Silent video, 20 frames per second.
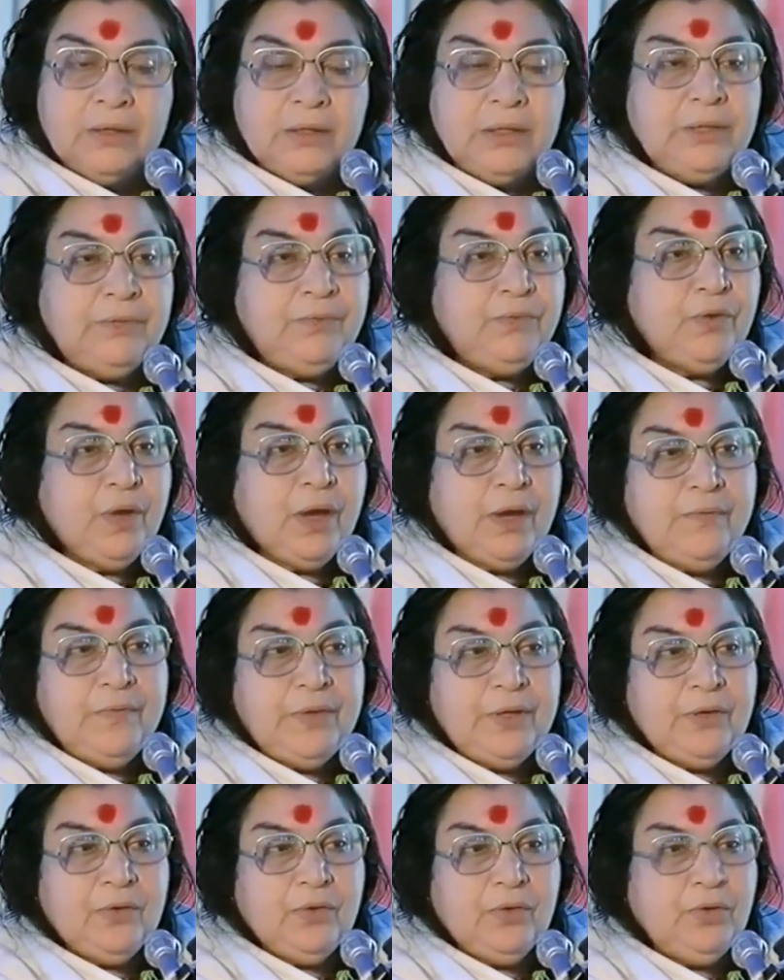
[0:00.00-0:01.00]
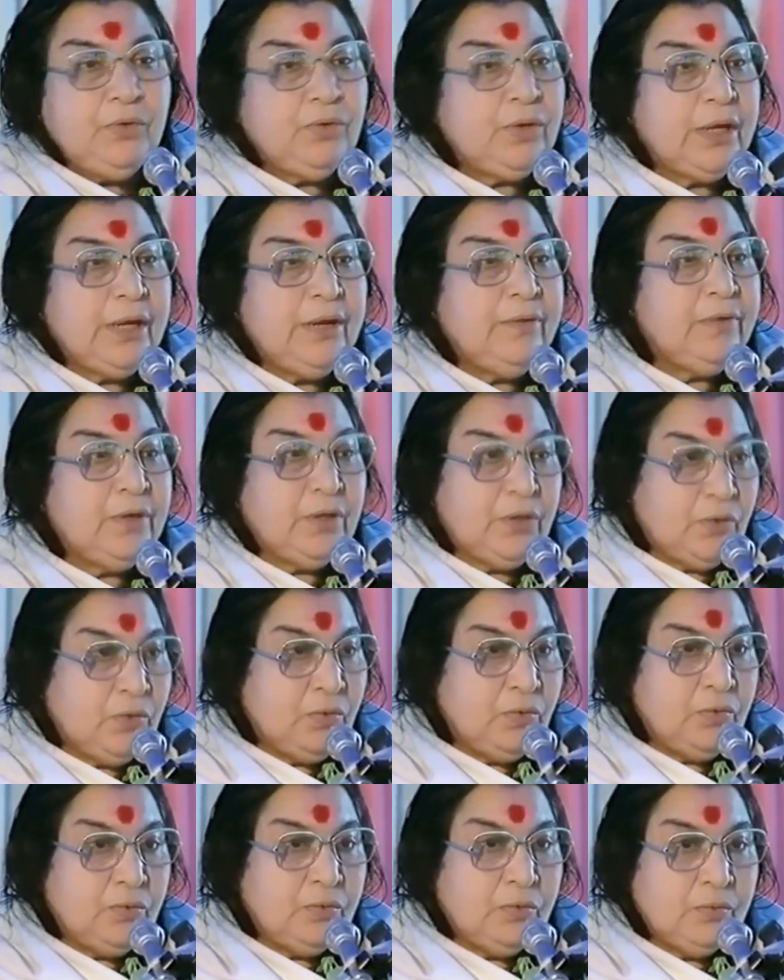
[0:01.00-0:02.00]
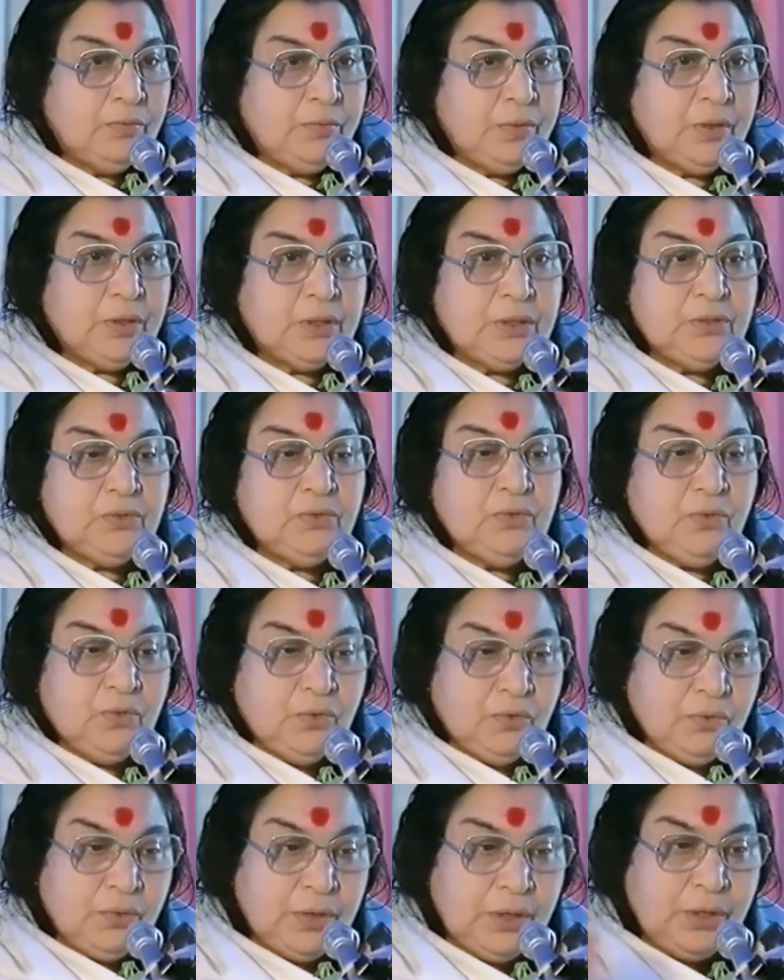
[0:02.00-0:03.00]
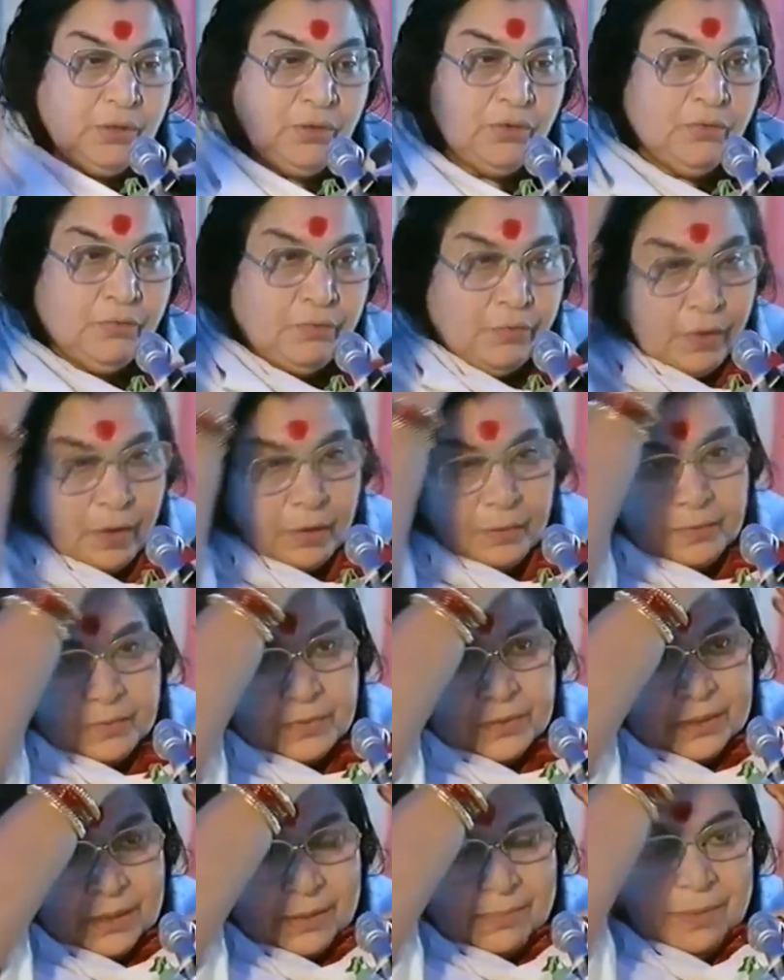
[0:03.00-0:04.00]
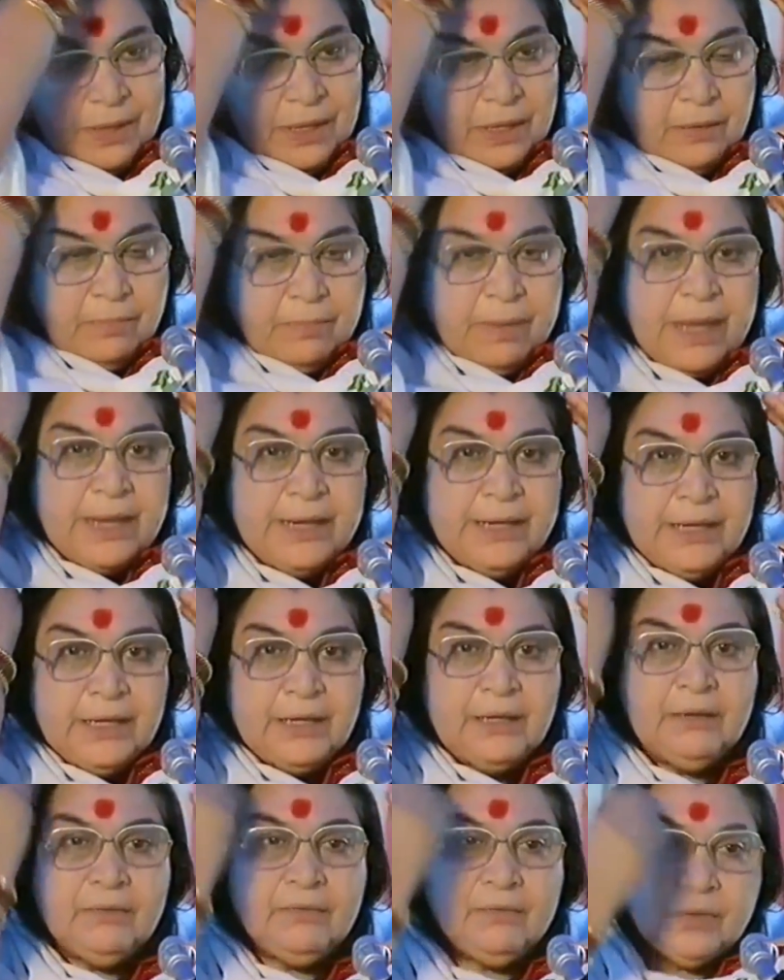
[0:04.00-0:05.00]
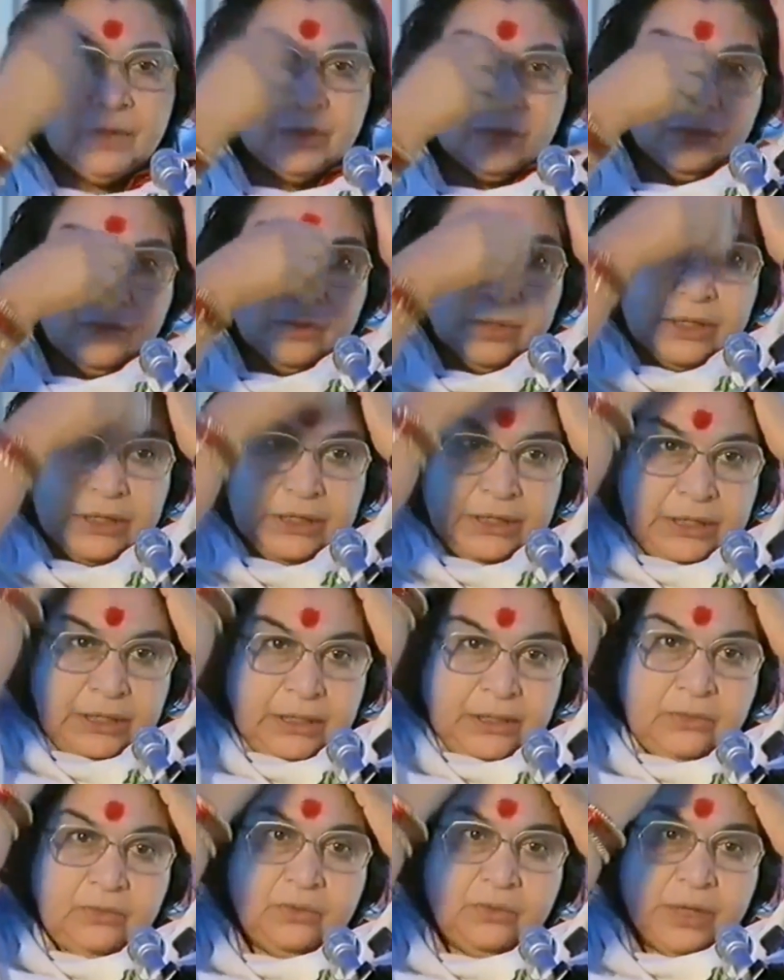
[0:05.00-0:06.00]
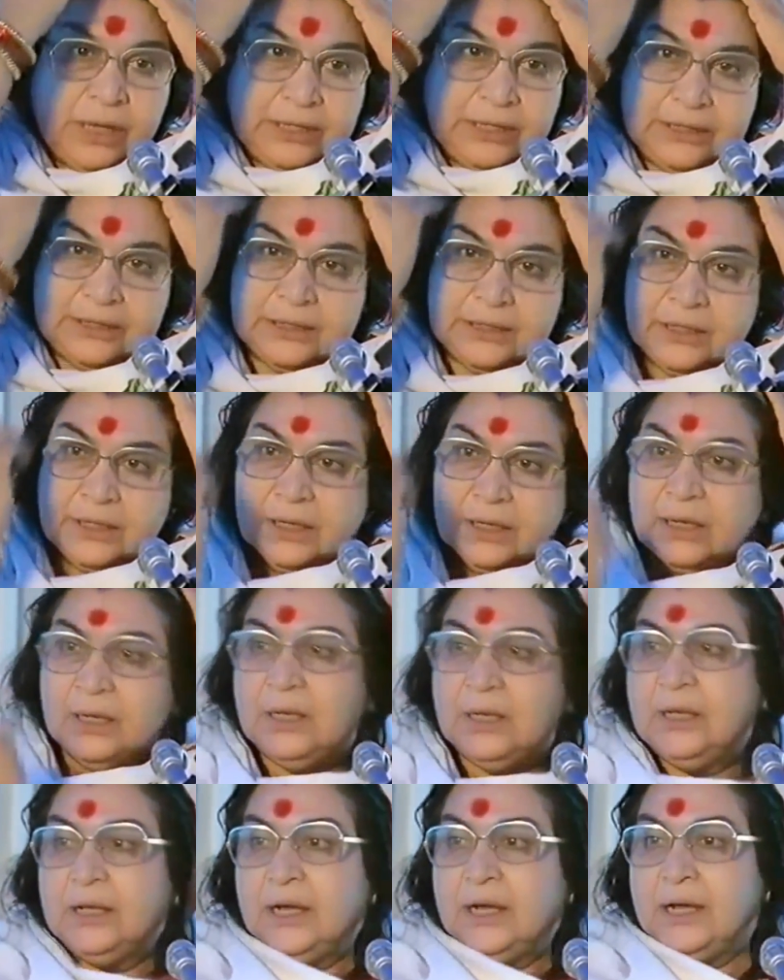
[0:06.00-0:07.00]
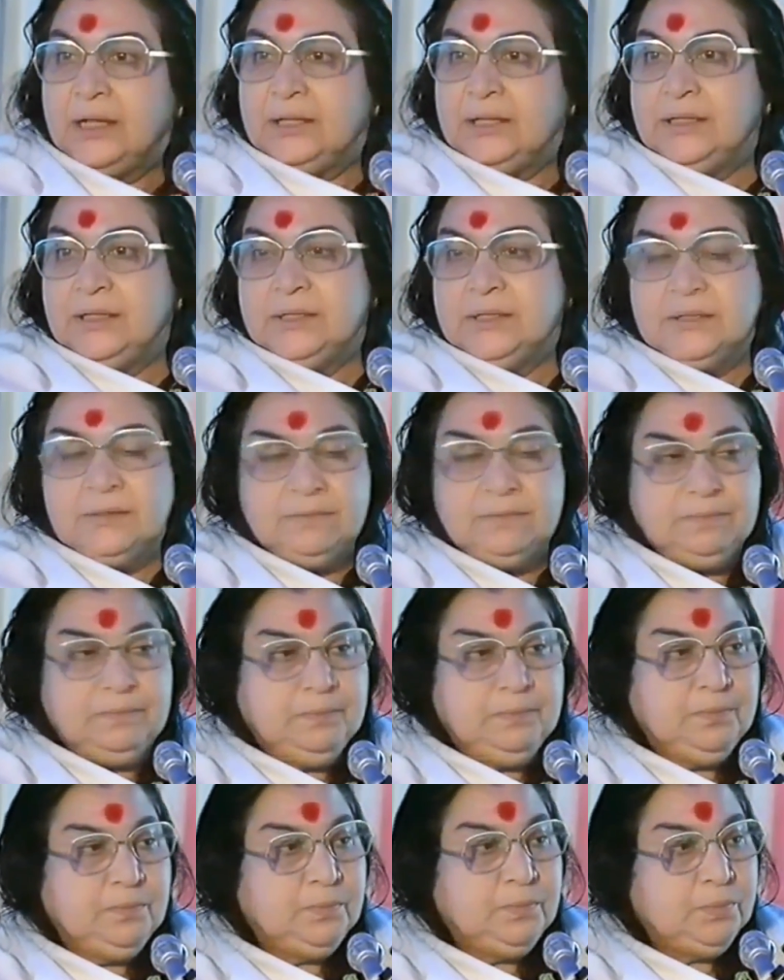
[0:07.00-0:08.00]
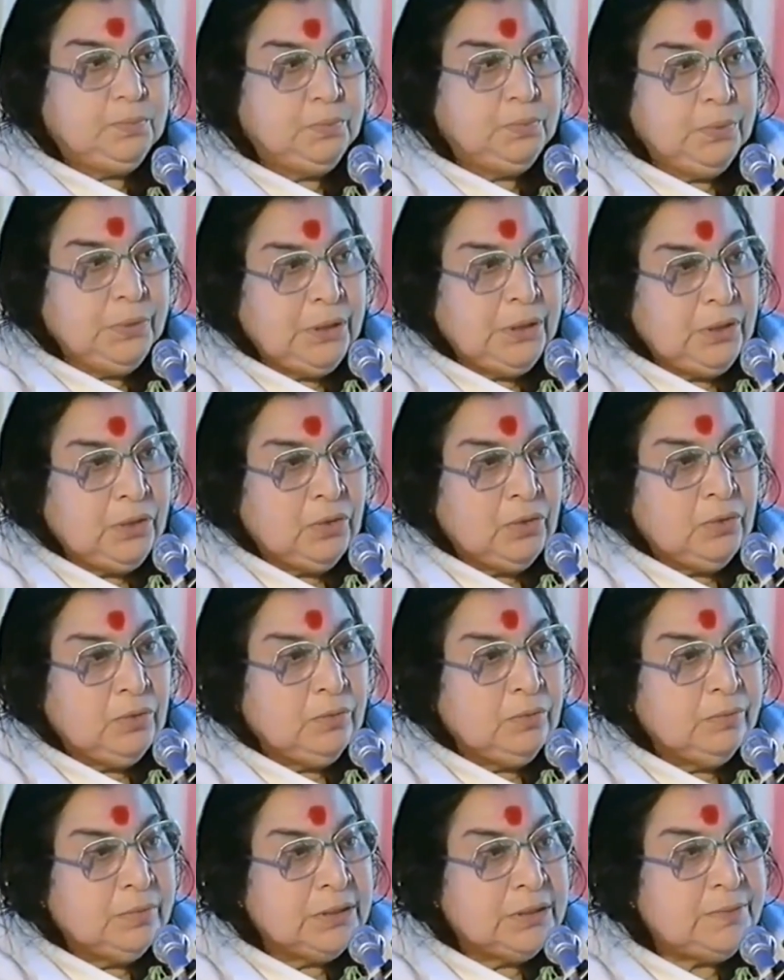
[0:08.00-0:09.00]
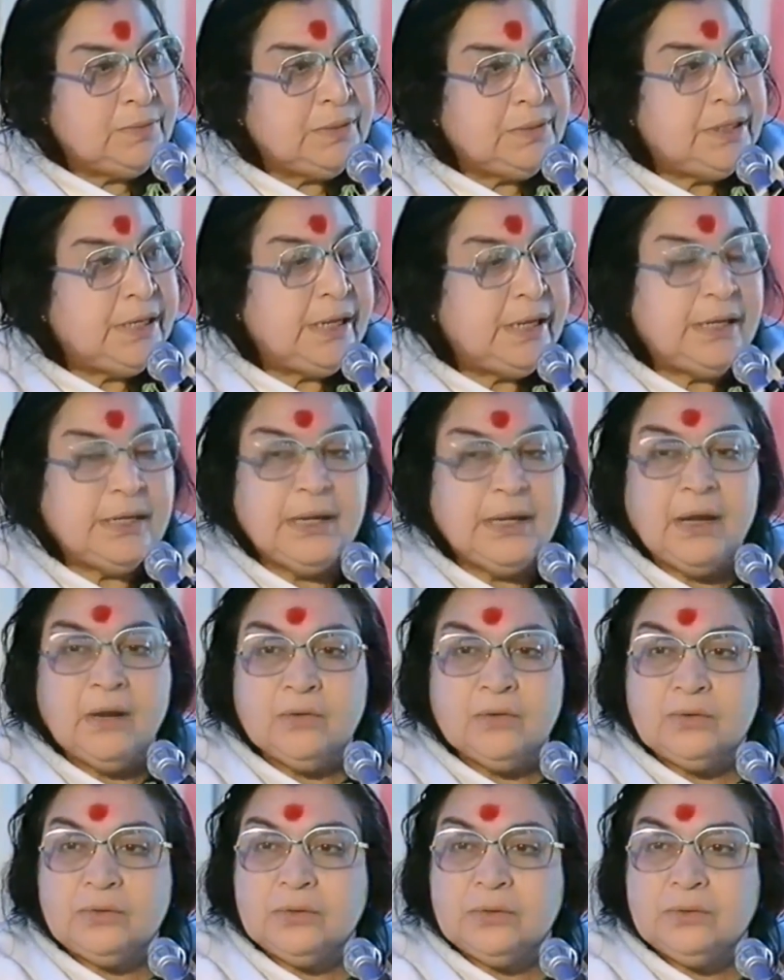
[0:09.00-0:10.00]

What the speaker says: If you have ego, you can never grow, because you know ego forms a big barrier for Kundalini to rise. And this ego must be taken out